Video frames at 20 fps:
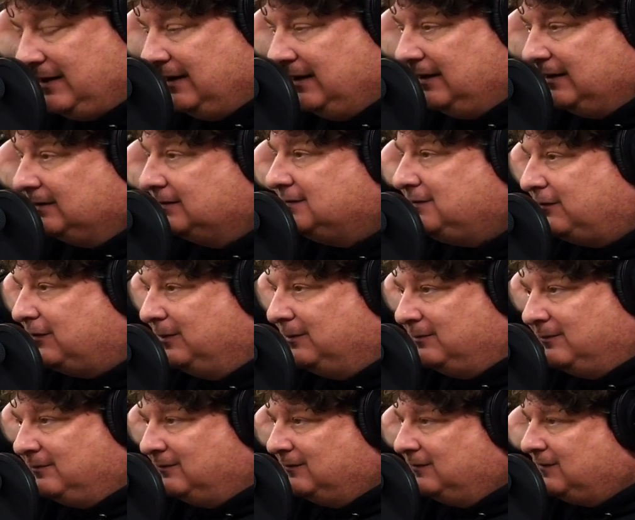things
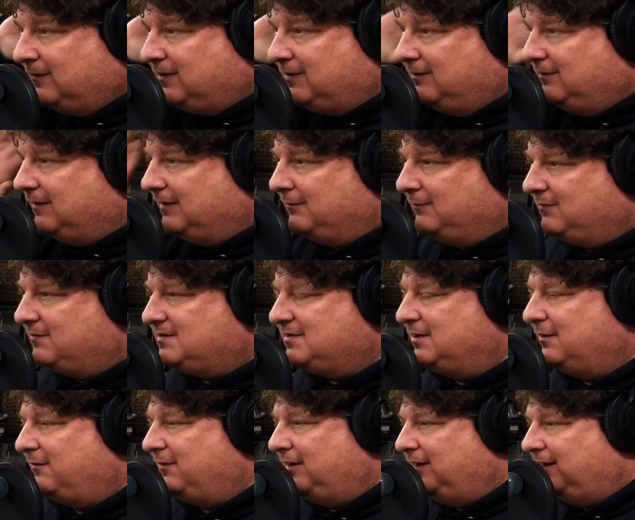from
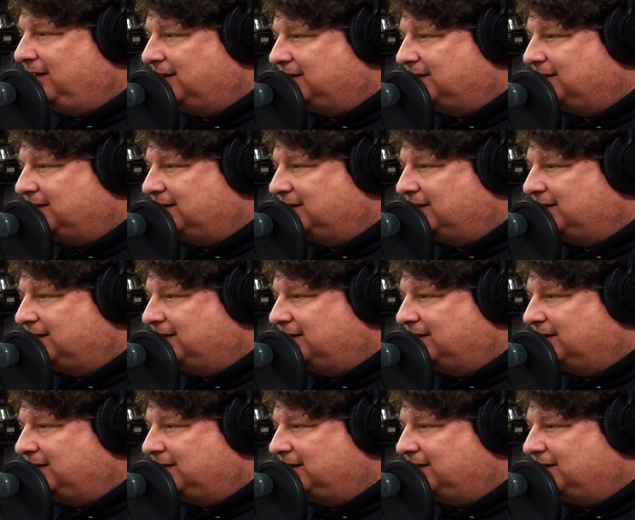stuff it didn't